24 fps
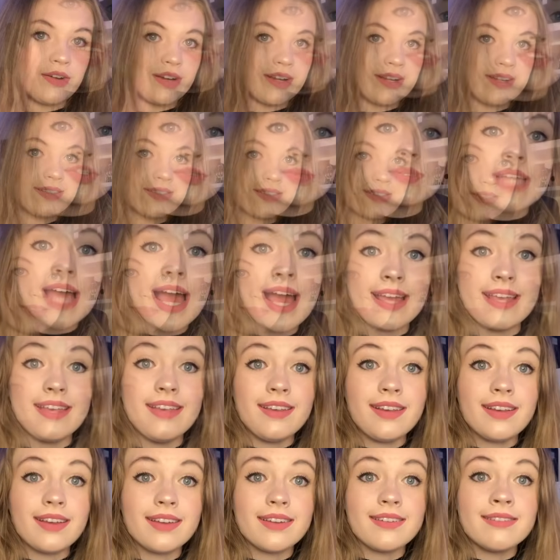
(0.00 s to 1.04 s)
If you
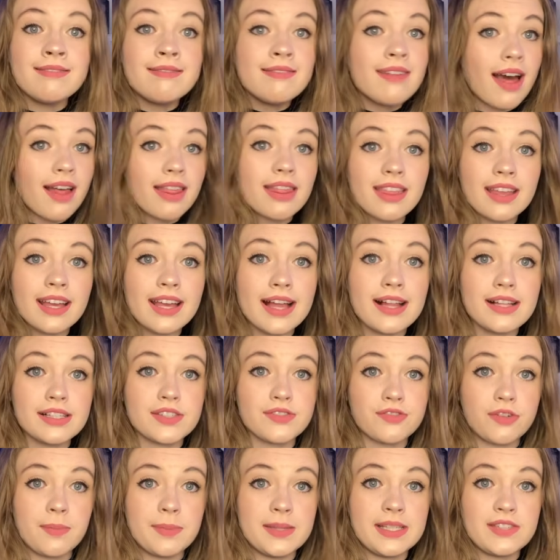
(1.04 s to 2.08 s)
take nothing else
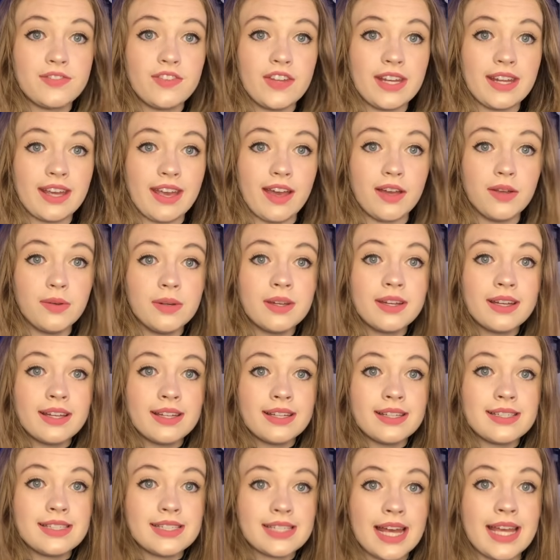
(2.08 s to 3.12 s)
from this video,
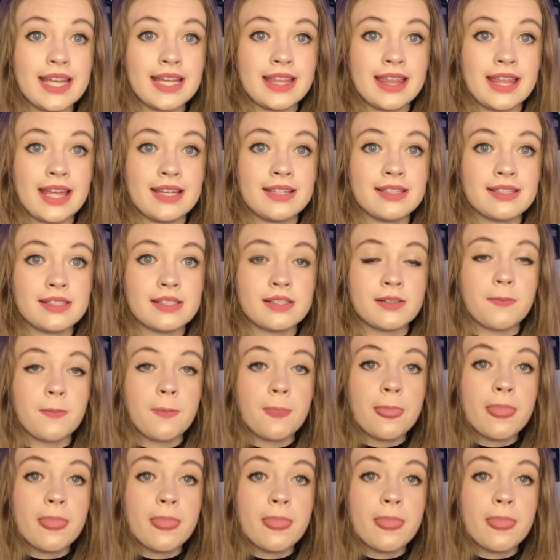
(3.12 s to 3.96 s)
take this.